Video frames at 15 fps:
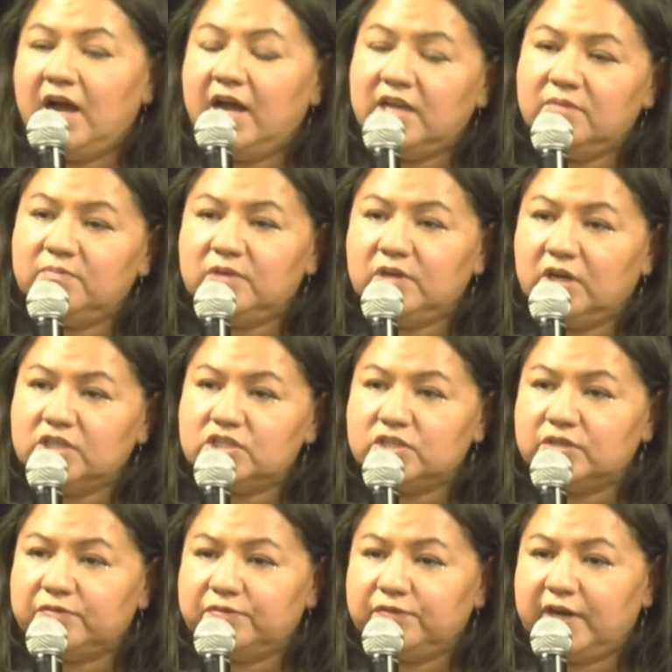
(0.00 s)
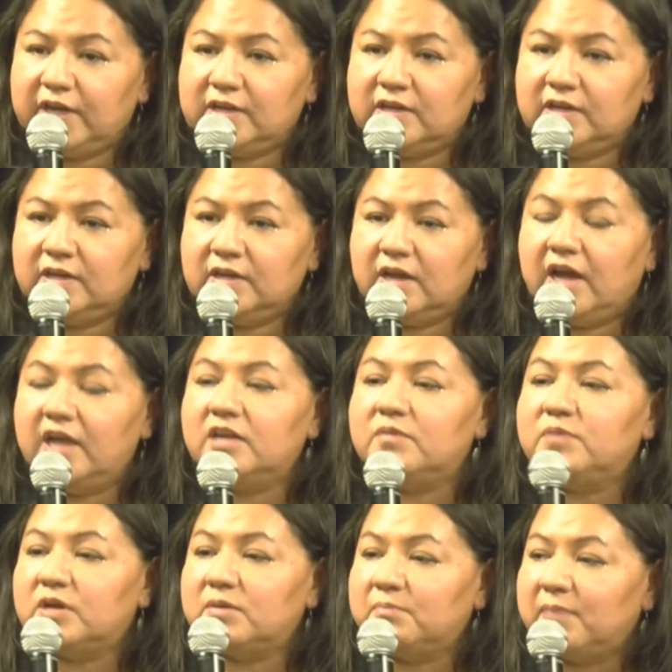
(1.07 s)
I am not your friend. I
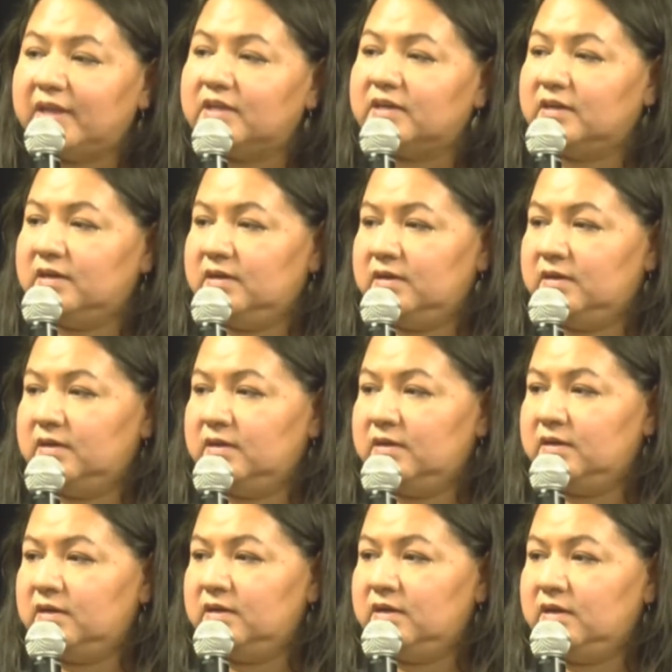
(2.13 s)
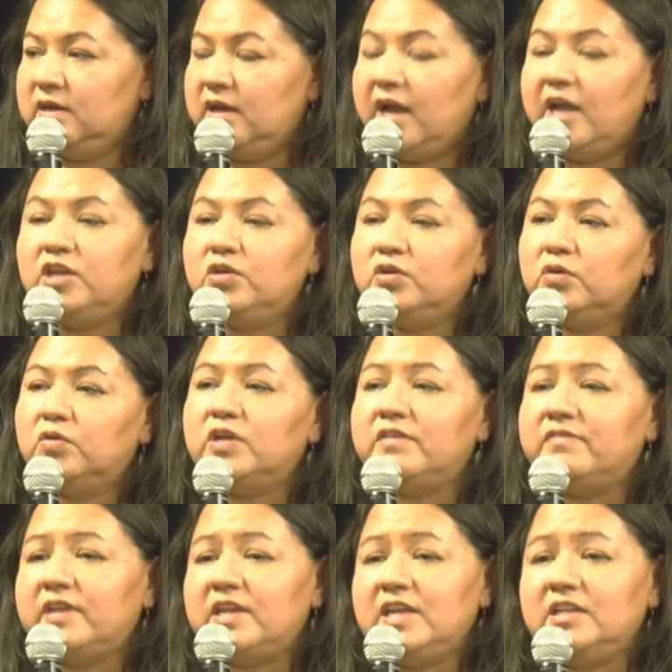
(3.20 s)
am your mother. And you don't
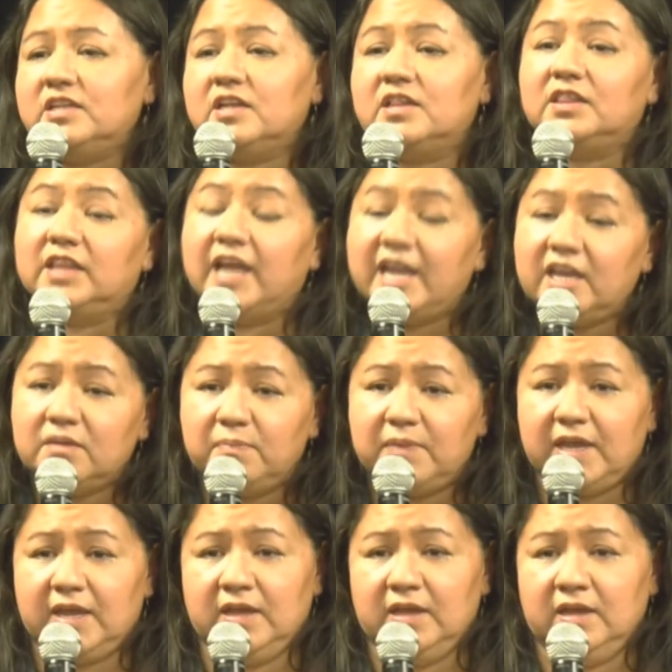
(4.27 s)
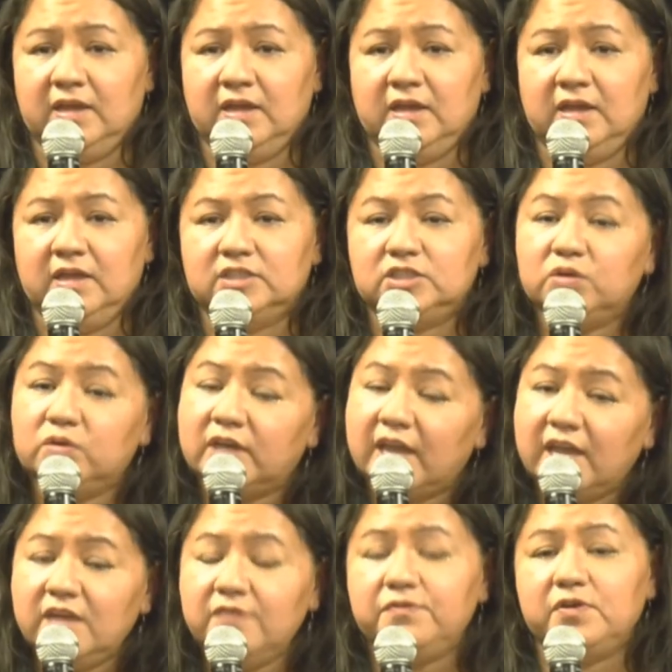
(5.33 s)
even need to like me. It's
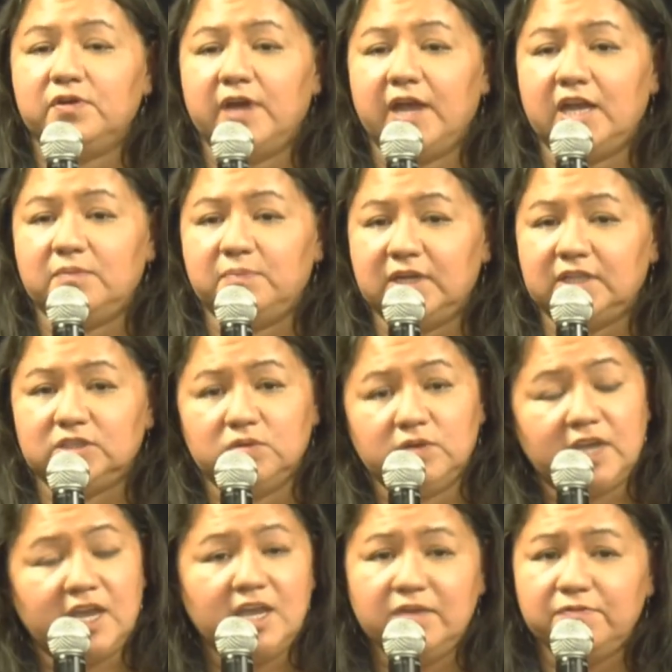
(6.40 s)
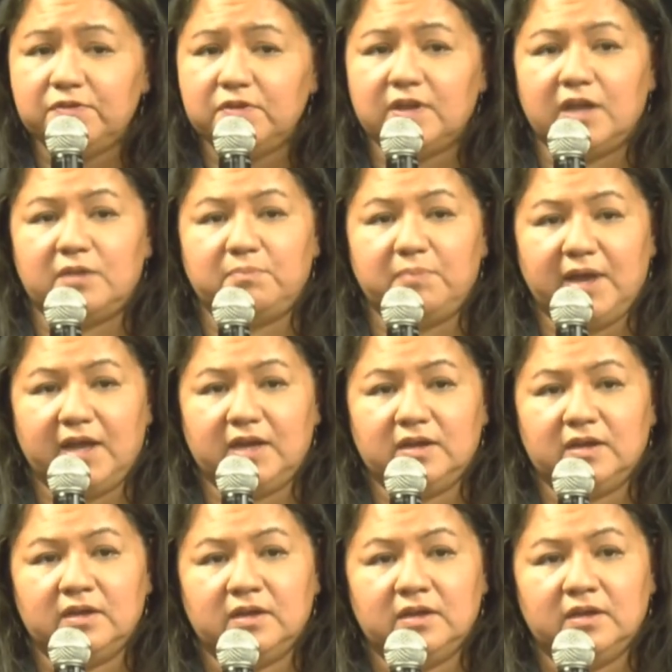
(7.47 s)
okay if you hate me. It's okay if you get mad.
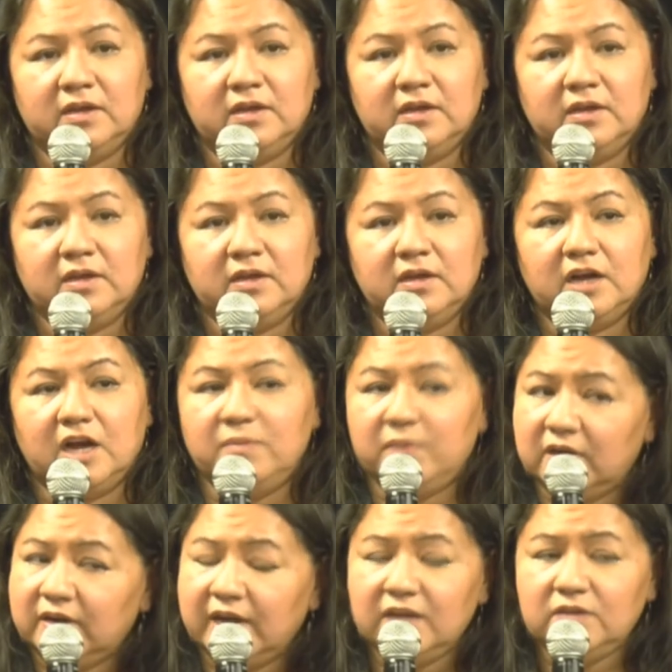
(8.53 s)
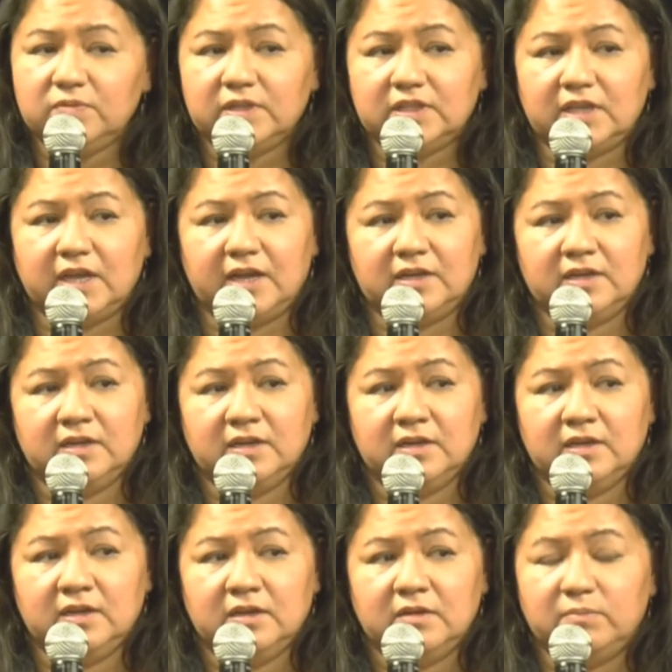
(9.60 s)
I'm all right with that.
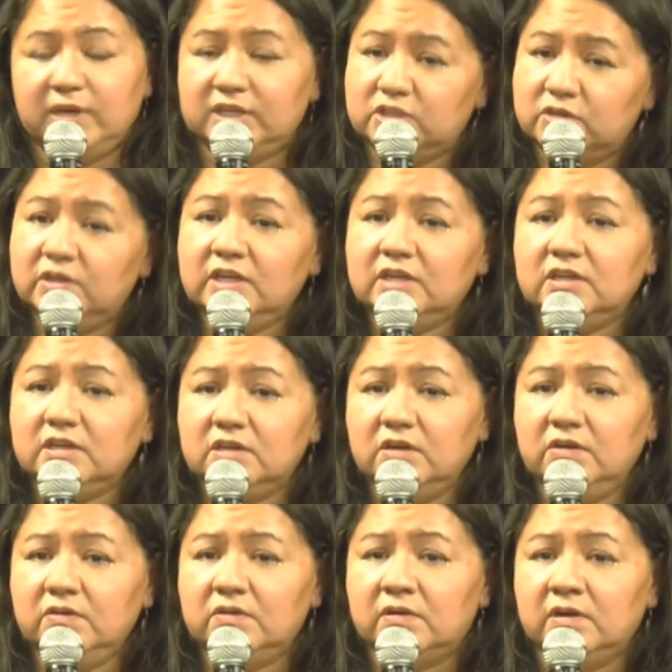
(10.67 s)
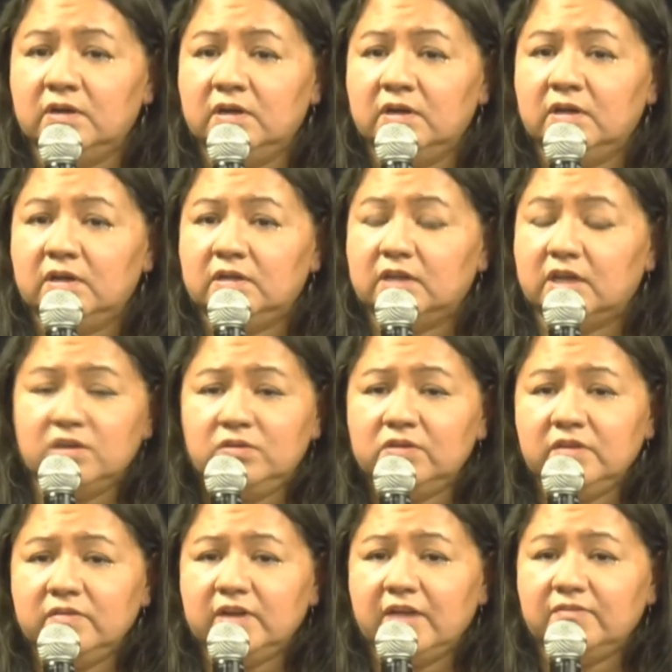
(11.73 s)
But you need to know that you
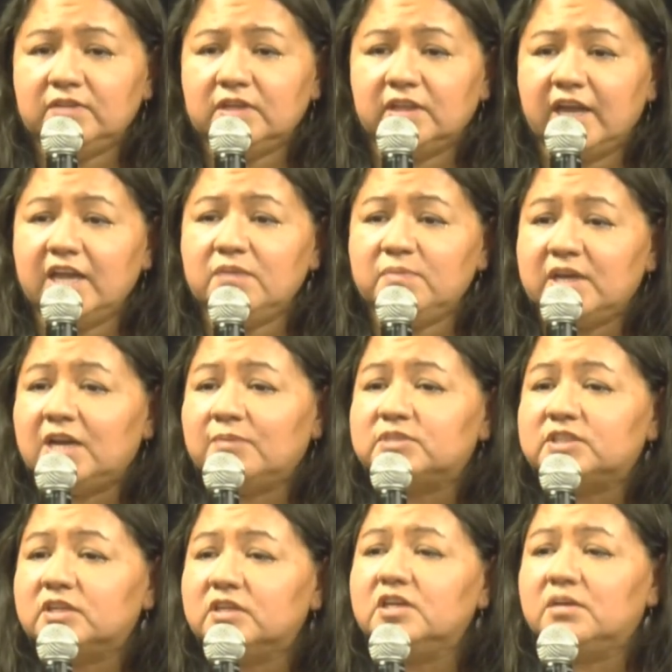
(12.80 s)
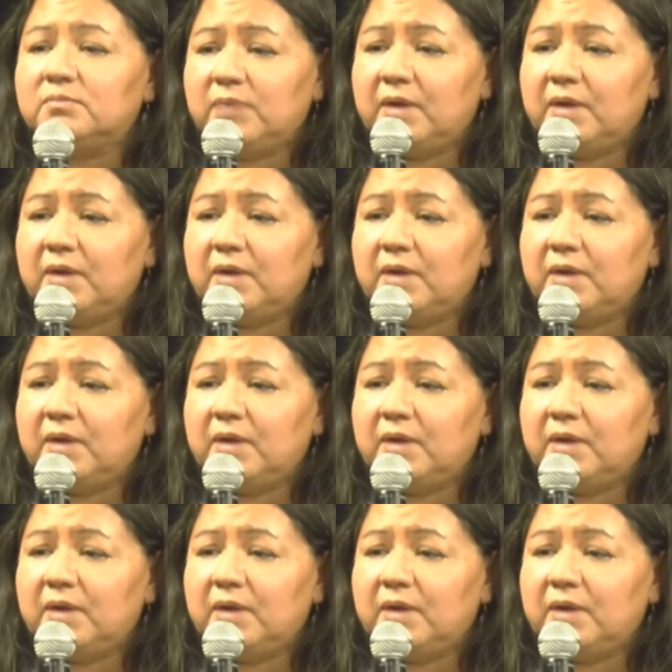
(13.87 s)
don't even have to like me and I'm still your